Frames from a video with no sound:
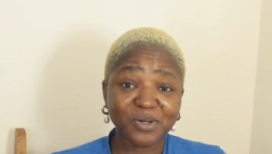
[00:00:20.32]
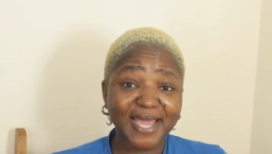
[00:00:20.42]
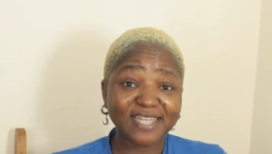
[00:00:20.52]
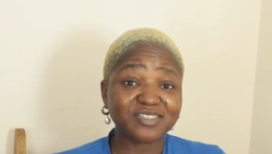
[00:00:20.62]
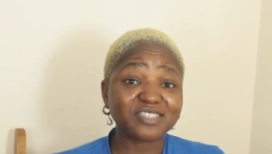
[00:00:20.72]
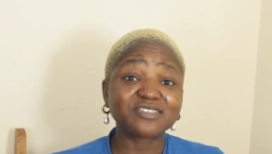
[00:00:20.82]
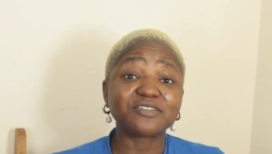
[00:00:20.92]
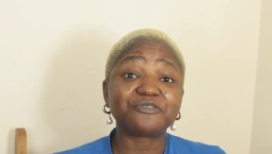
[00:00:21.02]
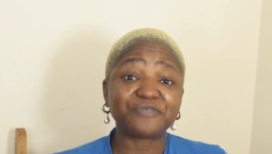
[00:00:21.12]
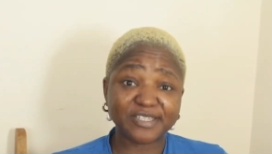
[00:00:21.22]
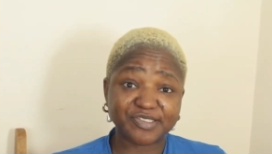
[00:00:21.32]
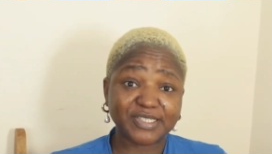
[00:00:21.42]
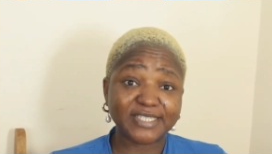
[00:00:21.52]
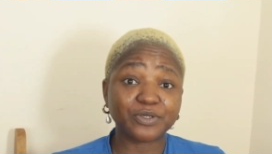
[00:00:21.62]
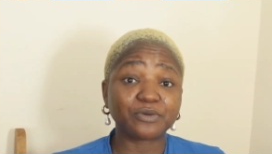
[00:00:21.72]
guys, this is the first
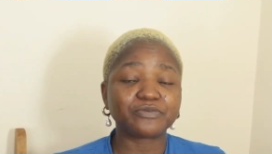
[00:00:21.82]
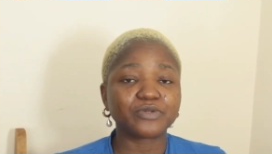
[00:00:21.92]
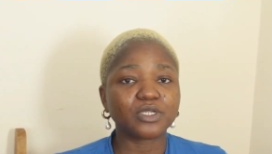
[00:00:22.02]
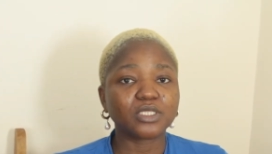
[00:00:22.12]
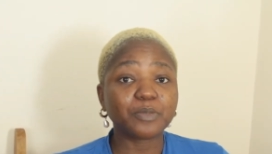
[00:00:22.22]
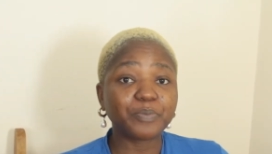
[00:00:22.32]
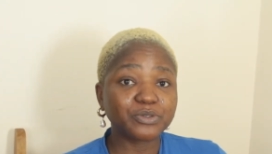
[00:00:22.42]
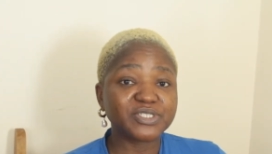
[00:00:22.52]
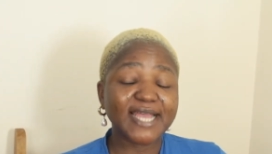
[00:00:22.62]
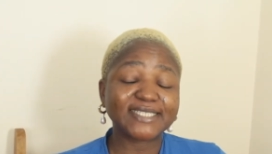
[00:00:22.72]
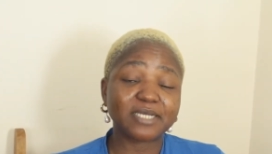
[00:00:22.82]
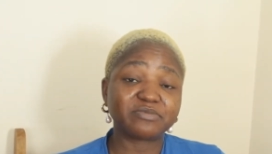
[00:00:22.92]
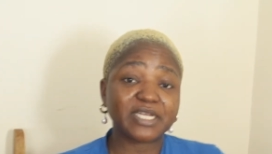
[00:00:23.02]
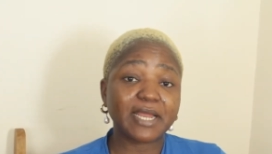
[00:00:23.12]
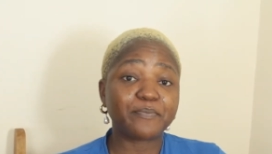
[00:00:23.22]
set of the beauty
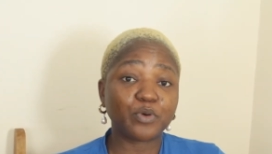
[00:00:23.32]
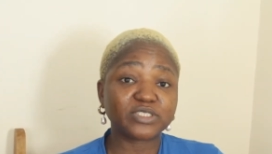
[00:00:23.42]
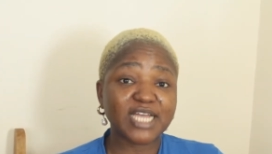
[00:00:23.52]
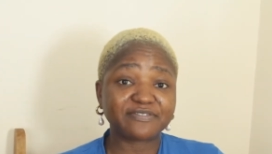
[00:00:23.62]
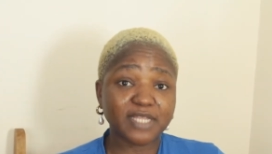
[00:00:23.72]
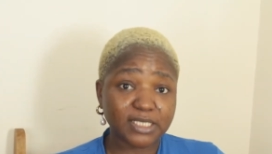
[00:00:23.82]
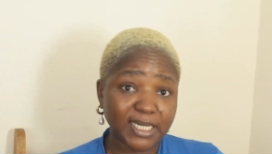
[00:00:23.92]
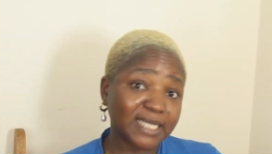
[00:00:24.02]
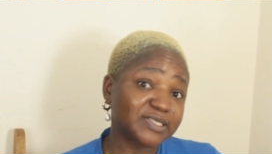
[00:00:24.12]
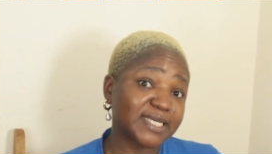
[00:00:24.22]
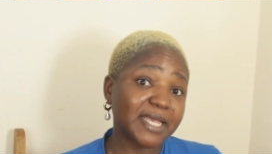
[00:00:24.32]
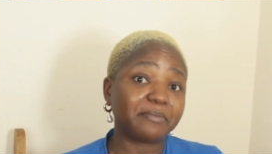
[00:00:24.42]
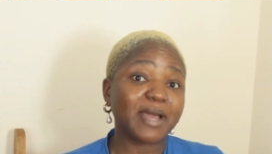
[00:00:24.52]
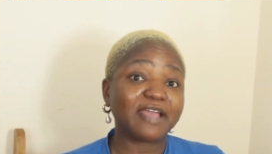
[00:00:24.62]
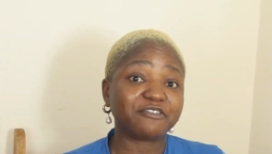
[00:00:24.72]
items that I bought after the last
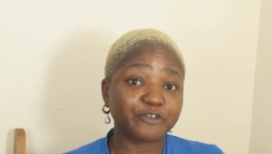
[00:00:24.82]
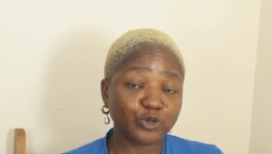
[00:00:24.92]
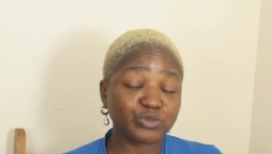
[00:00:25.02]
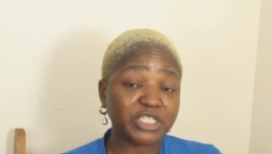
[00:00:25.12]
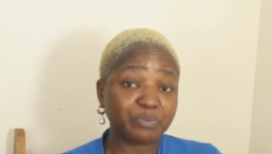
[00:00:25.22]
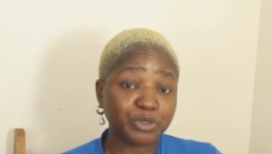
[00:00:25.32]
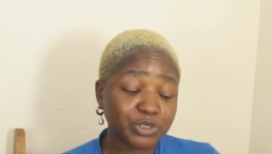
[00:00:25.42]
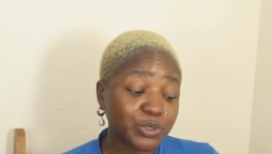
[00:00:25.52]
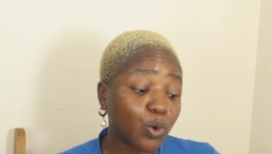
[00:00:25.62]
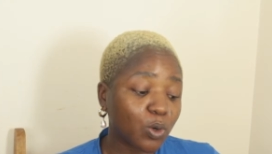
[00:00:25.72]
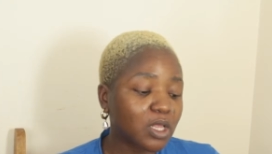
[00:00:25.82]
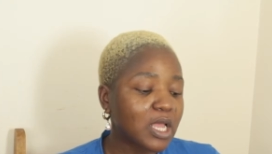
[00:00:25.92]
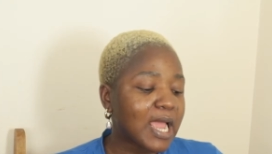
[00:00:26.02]
time I filmed a beauty haul,